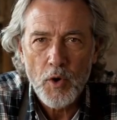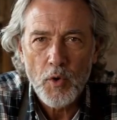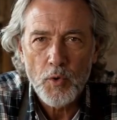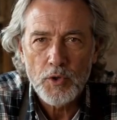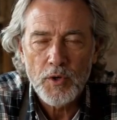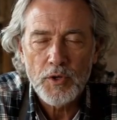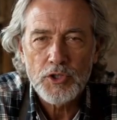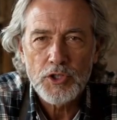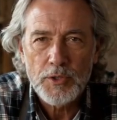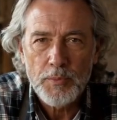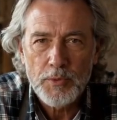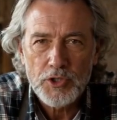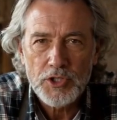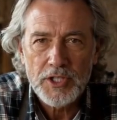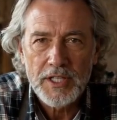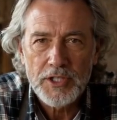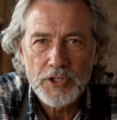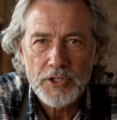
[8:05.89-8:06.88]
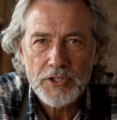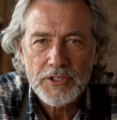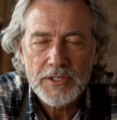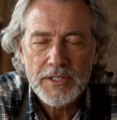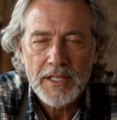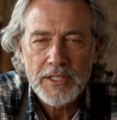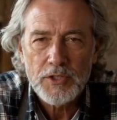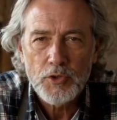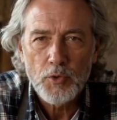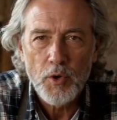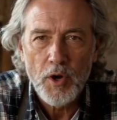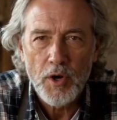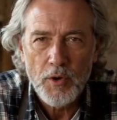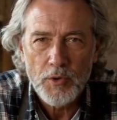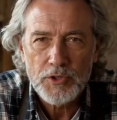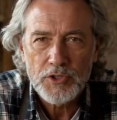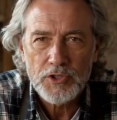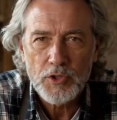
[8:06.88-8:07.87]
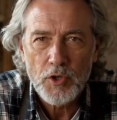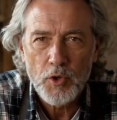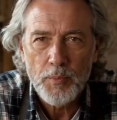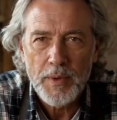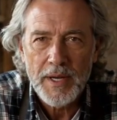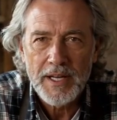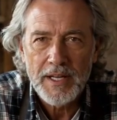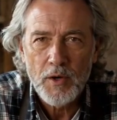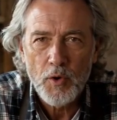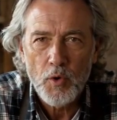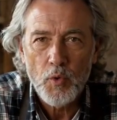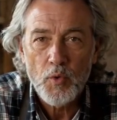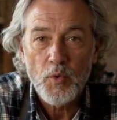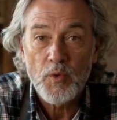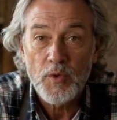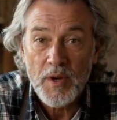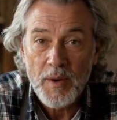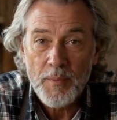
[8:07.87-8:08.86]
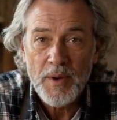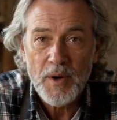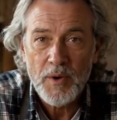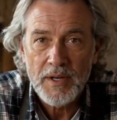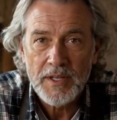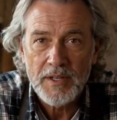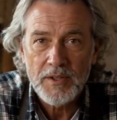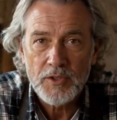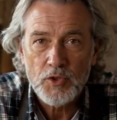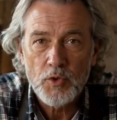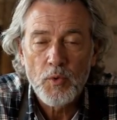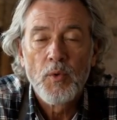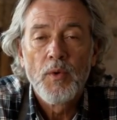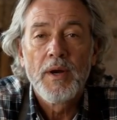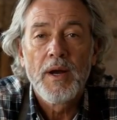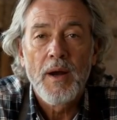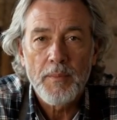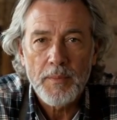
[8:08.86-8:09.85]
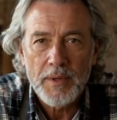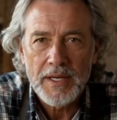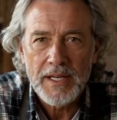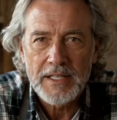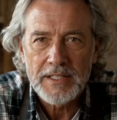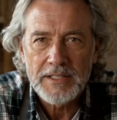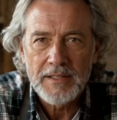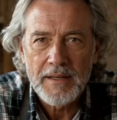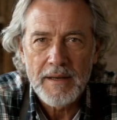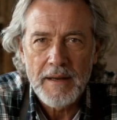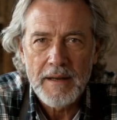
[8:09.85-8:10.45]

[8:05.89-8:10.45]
ownership changes that swallowed so many old American tool companies,